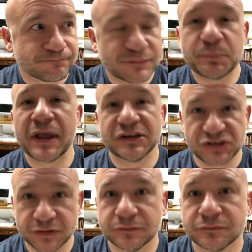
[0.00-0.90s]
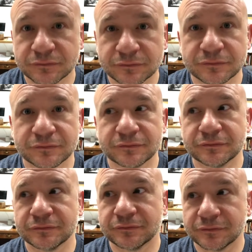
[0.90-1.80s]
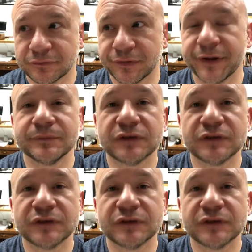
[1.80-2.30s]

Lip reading: be patient. Let them